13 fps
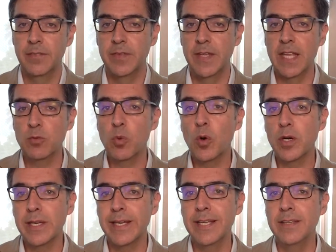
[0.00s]

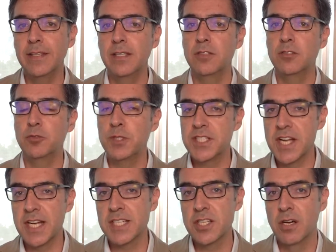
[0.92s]
network in the
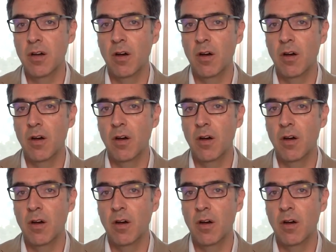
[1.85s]
research